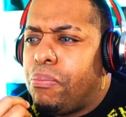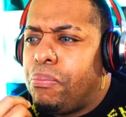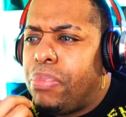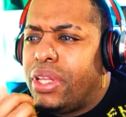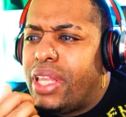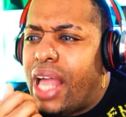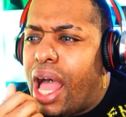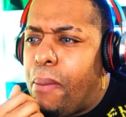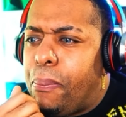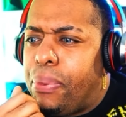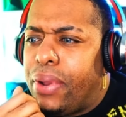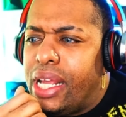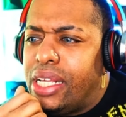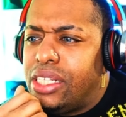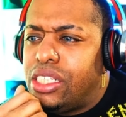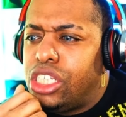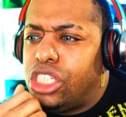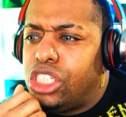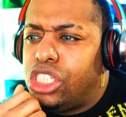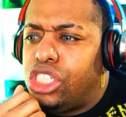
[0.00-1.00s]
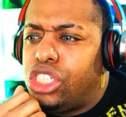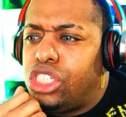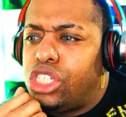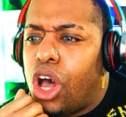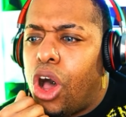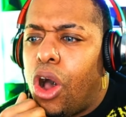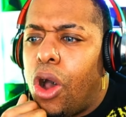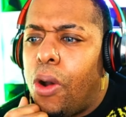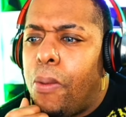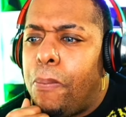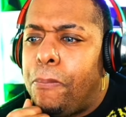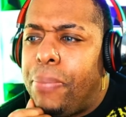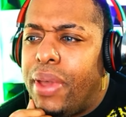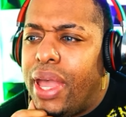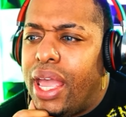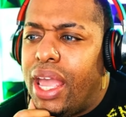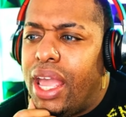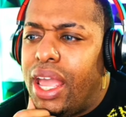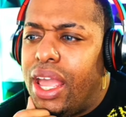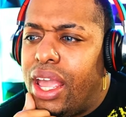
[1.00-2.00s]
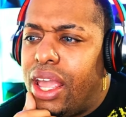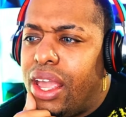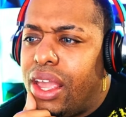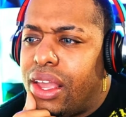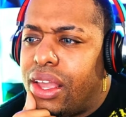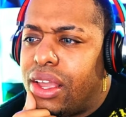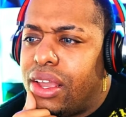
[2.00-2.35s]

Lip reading: But that place is so big.